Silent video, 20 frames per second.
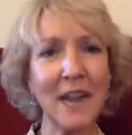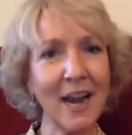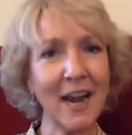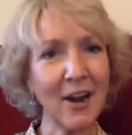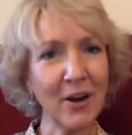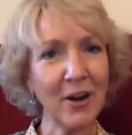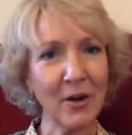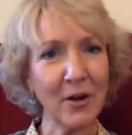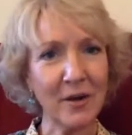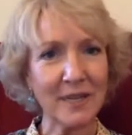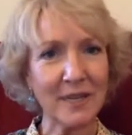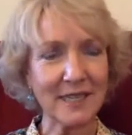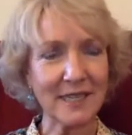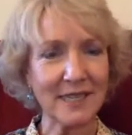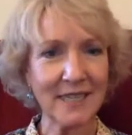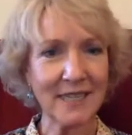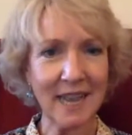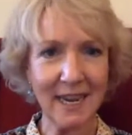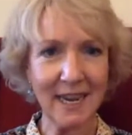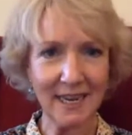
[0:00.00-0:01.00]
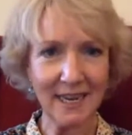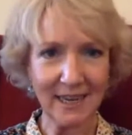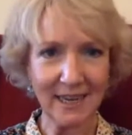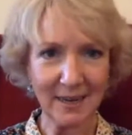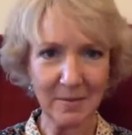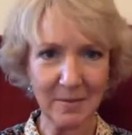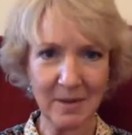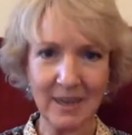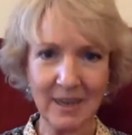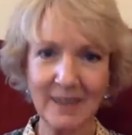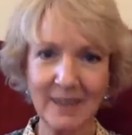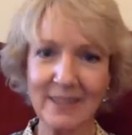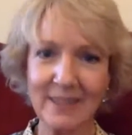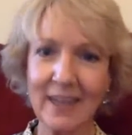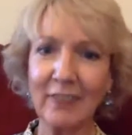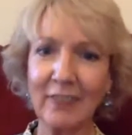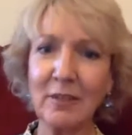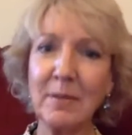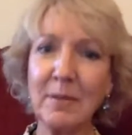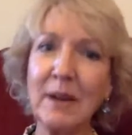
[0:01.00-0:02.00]
arrow at Psyche because
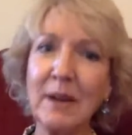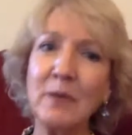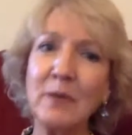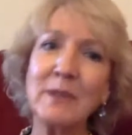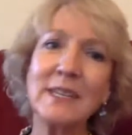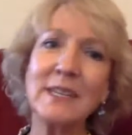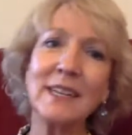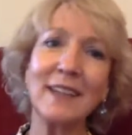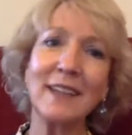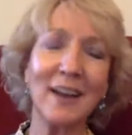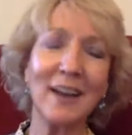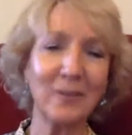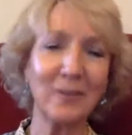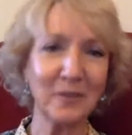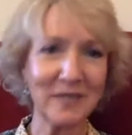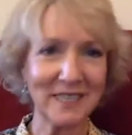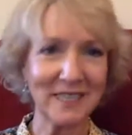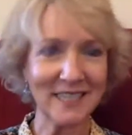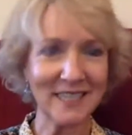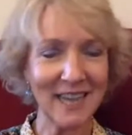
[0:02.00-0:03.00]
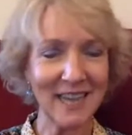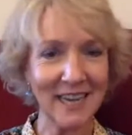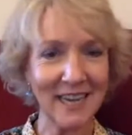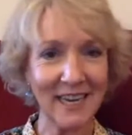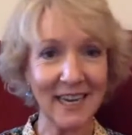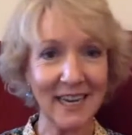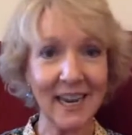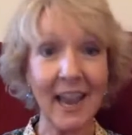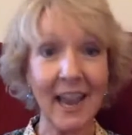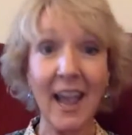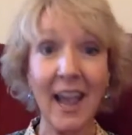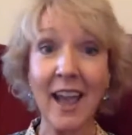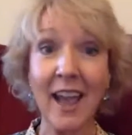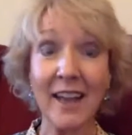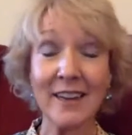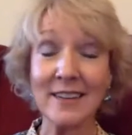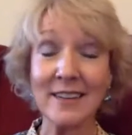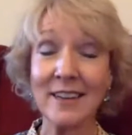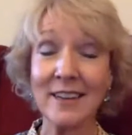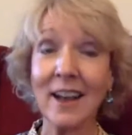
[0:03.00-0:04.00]
everybody was in love with Psyche, and